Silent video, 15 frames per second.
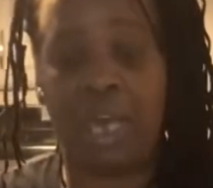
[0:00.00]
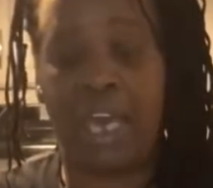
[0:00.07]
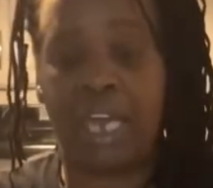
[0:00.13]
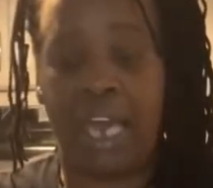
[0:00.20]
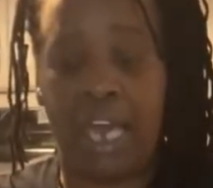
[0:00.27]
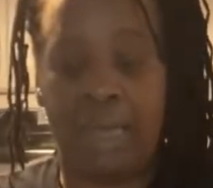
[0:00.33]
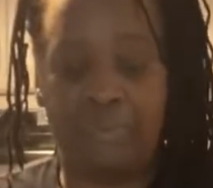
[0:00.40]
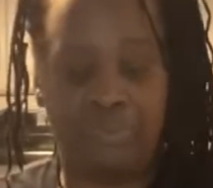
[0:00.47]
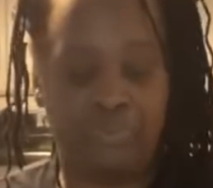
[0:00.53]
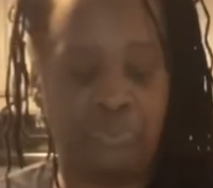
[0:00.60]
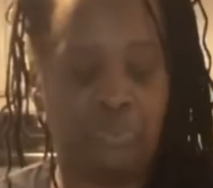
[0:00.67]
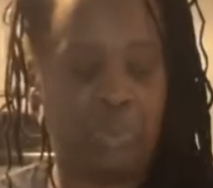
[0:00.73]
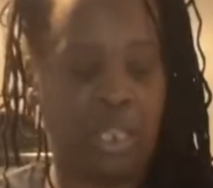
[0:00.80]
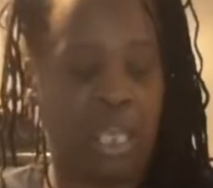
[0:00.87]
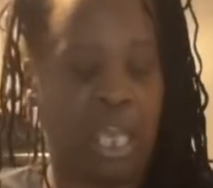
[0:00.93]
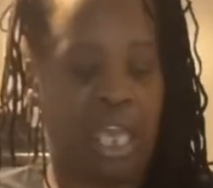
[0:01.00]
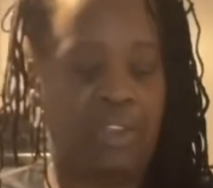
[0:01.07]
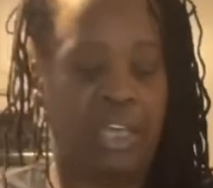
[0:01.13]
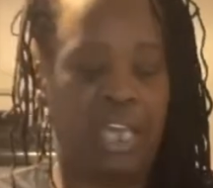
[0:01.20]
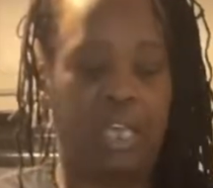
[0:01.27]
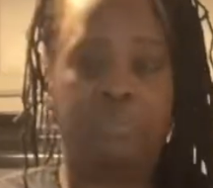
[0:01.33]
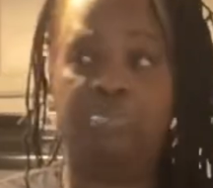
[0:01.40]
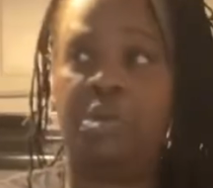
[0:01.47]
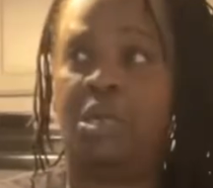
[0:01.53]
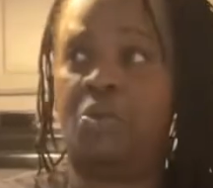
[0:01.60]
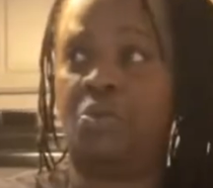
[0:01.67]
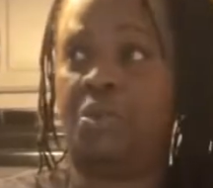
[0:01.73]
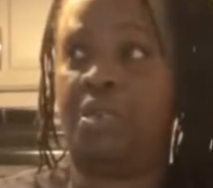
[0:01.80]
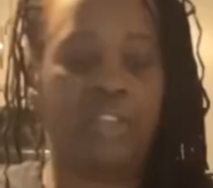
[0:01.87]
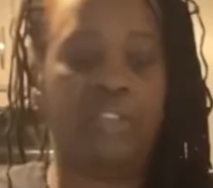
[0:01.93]
I got. And then milk.
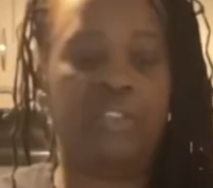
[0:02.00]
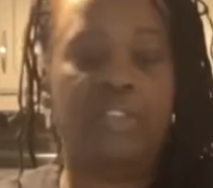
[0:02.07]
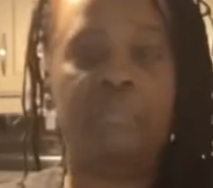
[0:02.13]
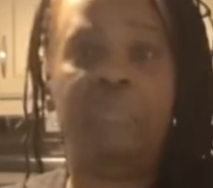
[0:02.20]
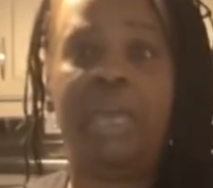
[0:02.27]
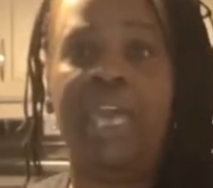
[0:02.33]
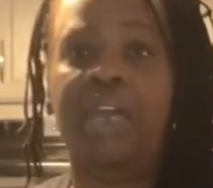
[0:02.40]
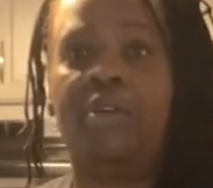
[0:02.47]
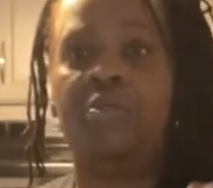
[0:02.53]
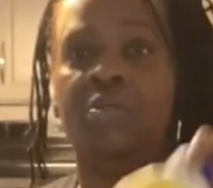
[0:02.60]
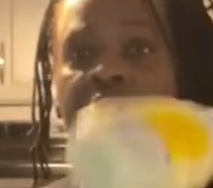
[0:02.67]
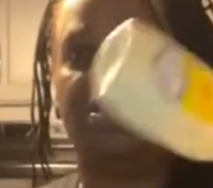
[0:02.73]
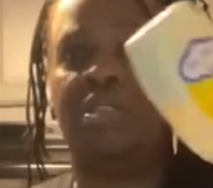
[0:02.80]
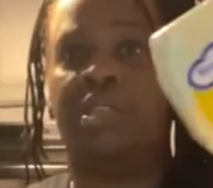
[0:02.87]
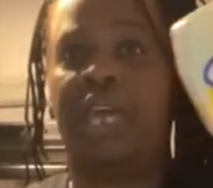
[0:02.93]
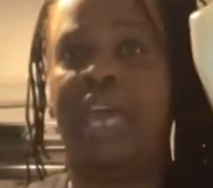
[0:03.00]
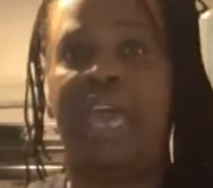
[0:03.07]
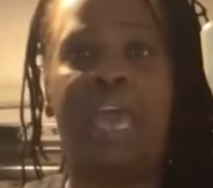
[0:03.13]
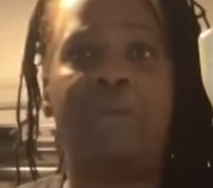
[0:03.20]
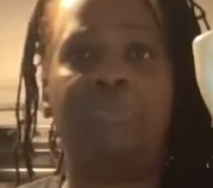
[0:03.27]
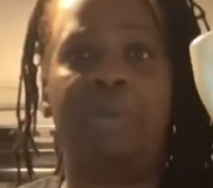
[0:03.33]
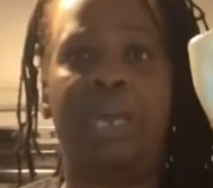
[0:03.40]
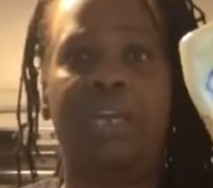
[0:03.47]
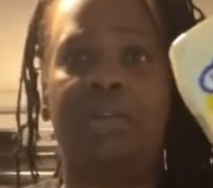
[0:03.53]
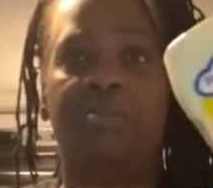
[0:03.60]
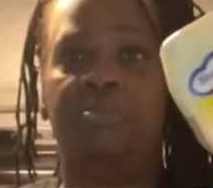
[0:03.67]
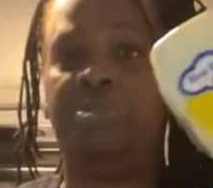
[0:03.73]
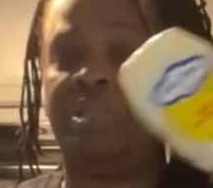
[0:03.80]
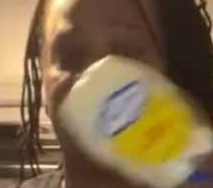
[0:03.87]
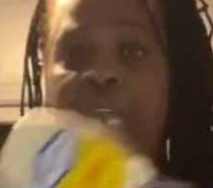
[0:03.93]
And the Mayo. They have Mayo,
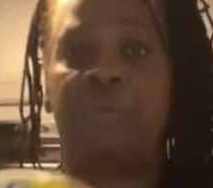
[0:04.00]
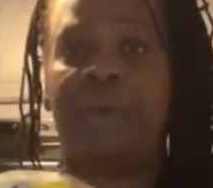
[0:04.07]
but they were